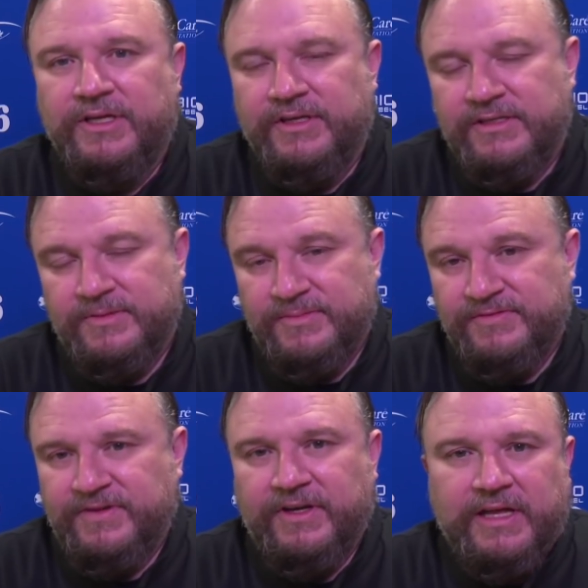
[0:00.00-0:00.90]
And to be
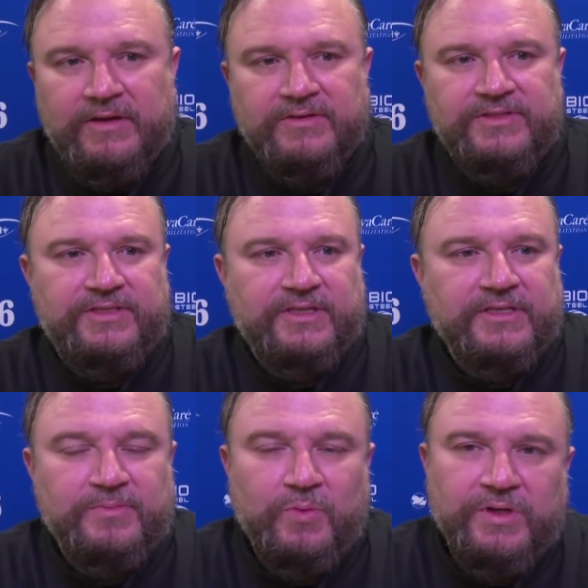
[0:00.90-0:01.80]
fair, that was to
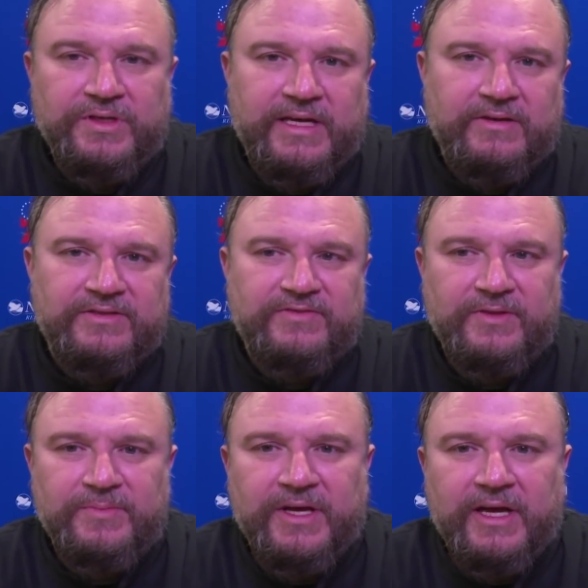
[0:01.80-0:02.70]
his point, that was
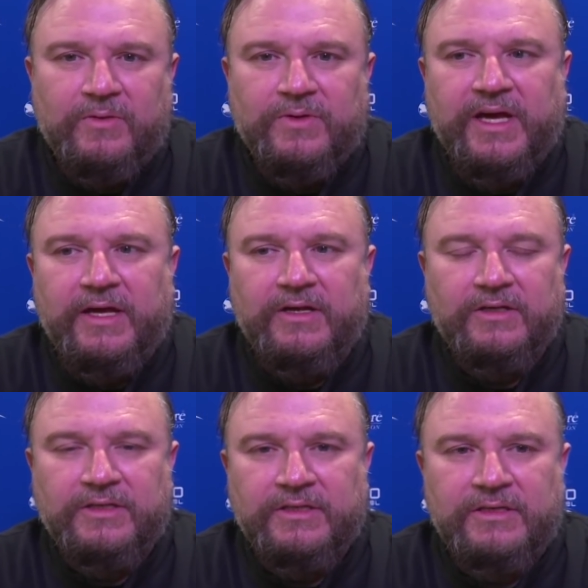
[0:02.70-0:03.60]
feedback we had
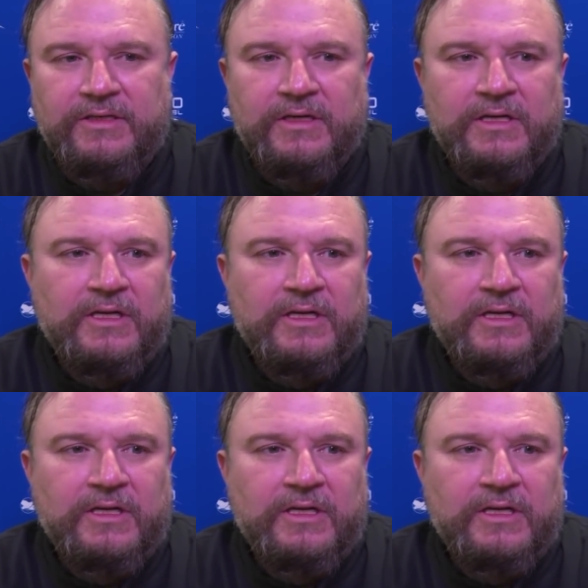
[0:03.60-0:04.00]
all year.